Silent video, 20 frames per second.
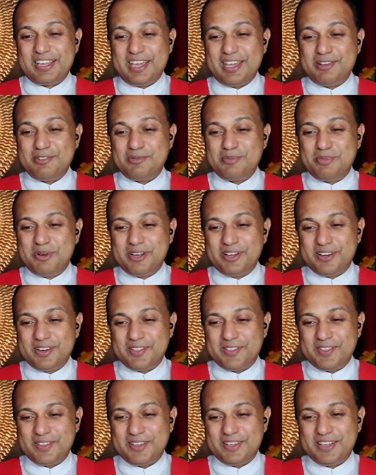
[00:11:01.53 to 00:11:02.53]
gave
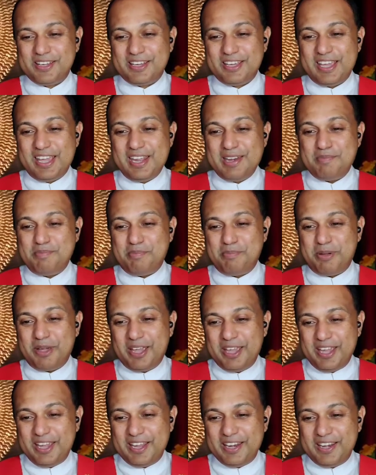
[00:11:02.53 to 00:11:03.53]
birth in
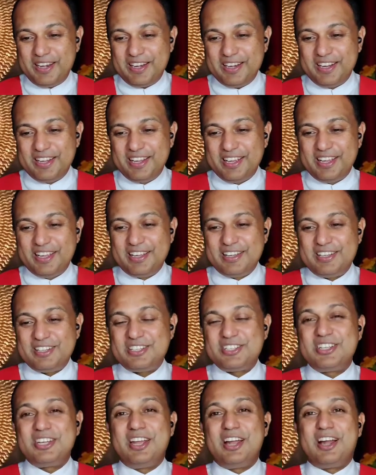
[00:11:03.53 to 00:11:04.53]
pain
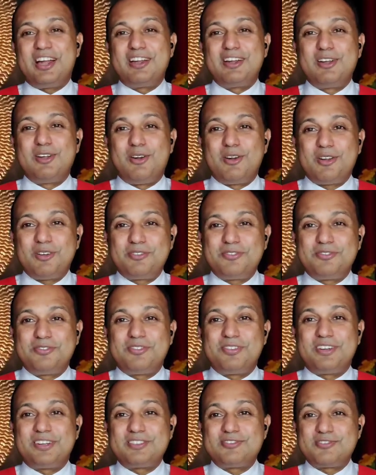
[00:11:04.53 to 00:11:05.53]
she had a lot of
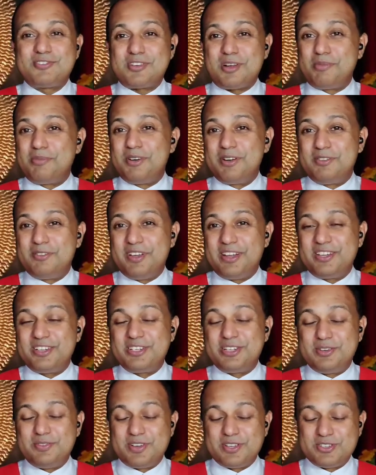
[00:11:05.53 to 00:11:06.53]
trouble when
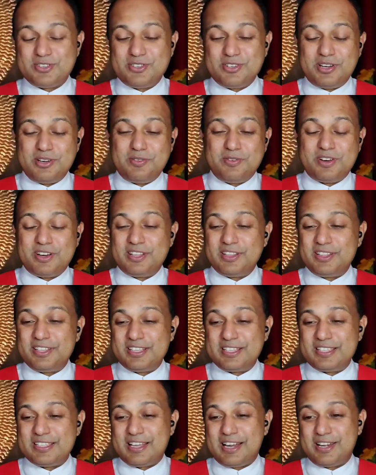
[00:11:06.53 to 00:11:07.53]
she was delivering
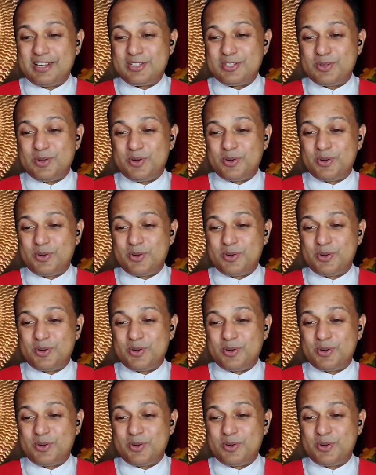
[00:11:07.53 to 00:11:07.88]
this son.